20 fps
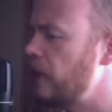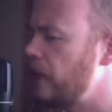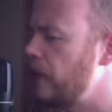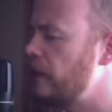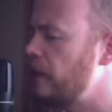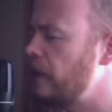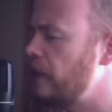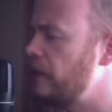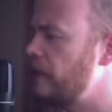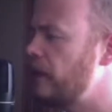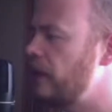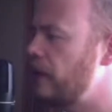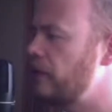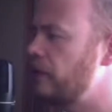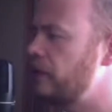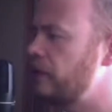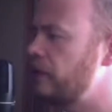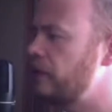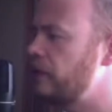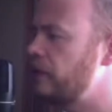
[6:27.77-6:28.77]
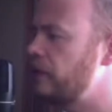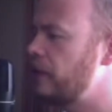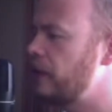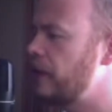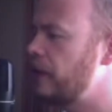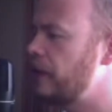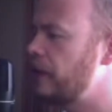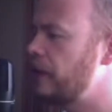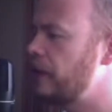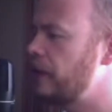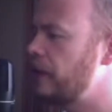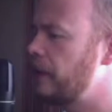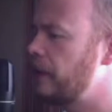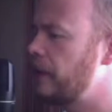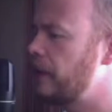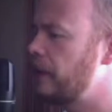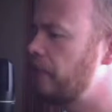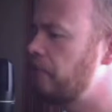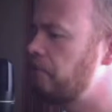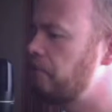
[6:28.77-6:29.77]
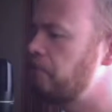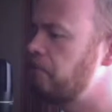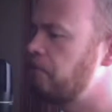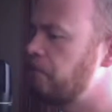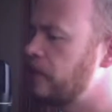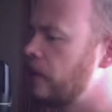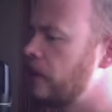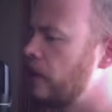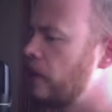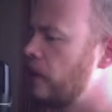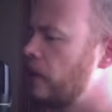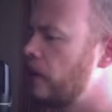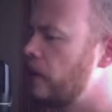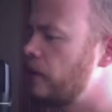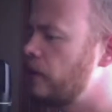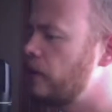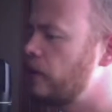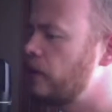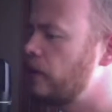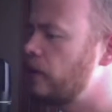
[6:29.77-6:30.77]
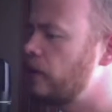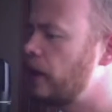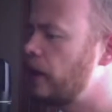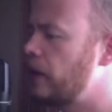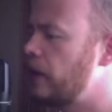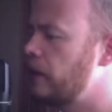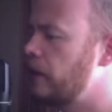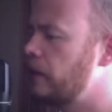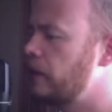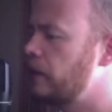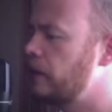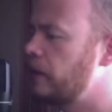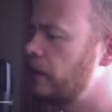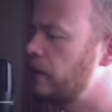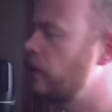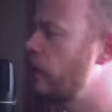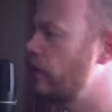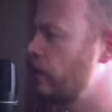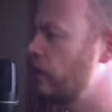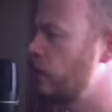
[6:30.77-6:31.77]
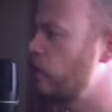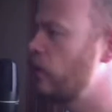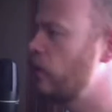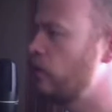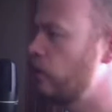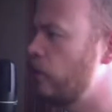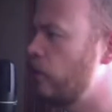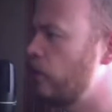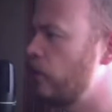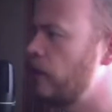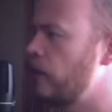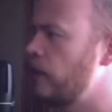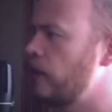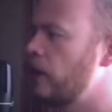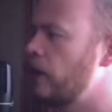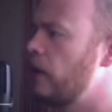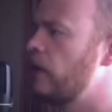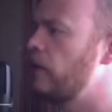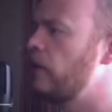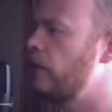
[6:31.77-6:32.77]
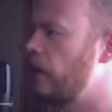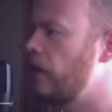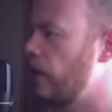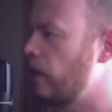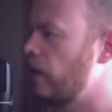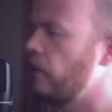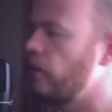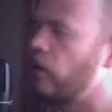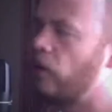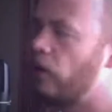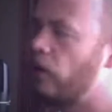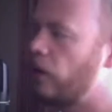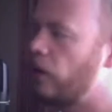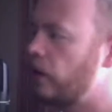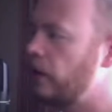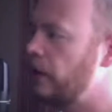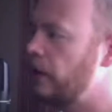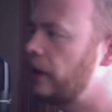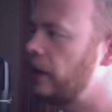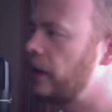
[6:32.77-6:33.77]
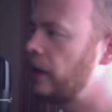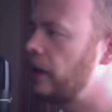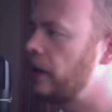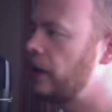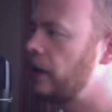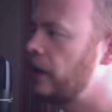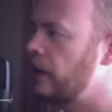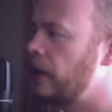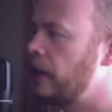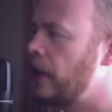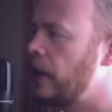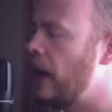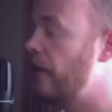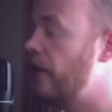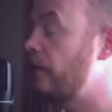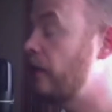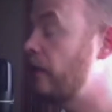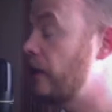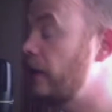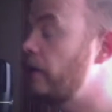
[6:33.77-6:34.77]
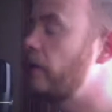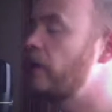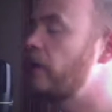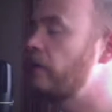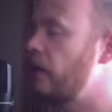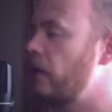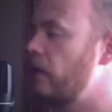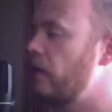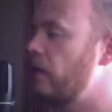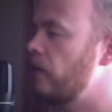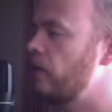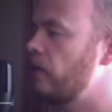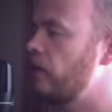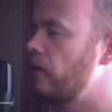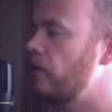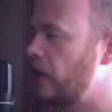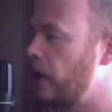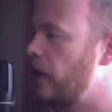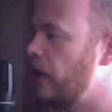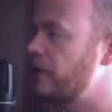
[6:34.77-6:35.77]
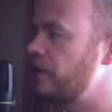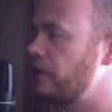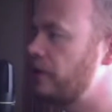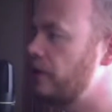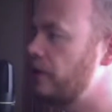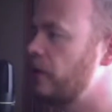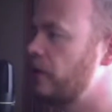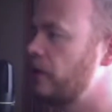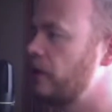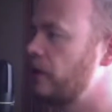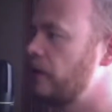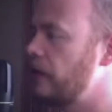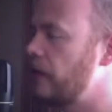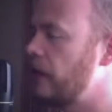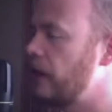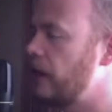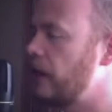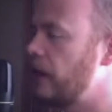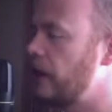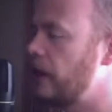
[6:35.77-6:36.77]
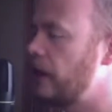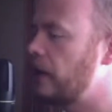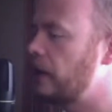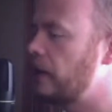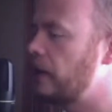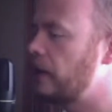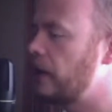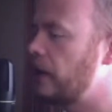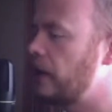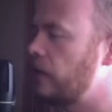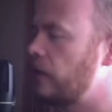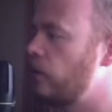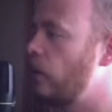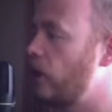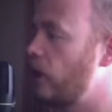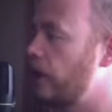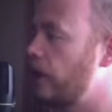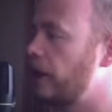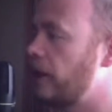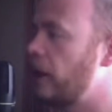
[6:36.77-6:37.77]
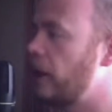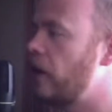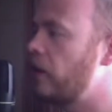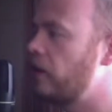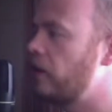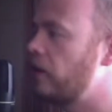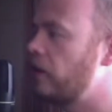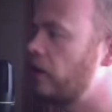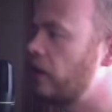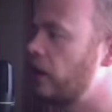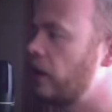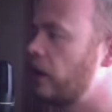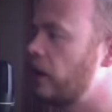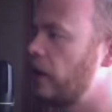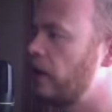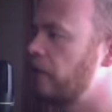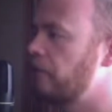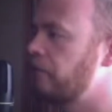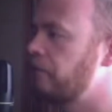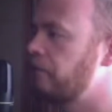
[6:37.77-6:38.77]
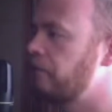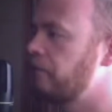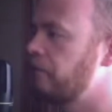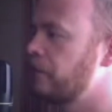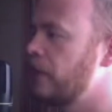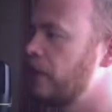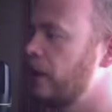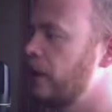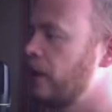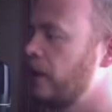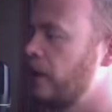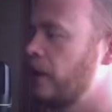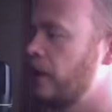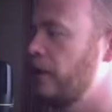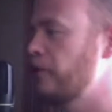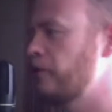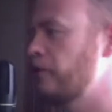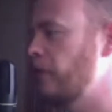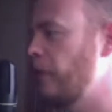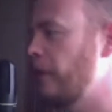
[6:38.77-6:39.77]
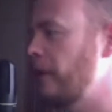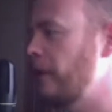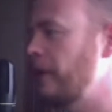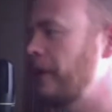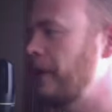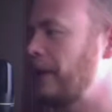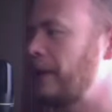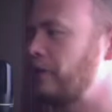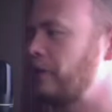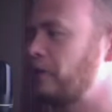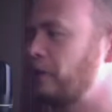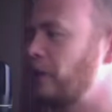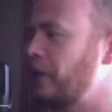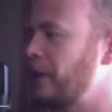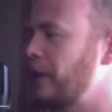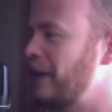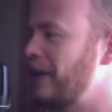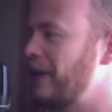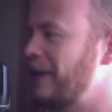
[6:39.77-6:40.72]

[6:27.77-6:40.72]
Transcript: that they'd be able to uh, to uh, to love the Lord more, follow Him wholeheartedly, have clarity about the gospel, and and to walk it out. Um, so I mean, that's really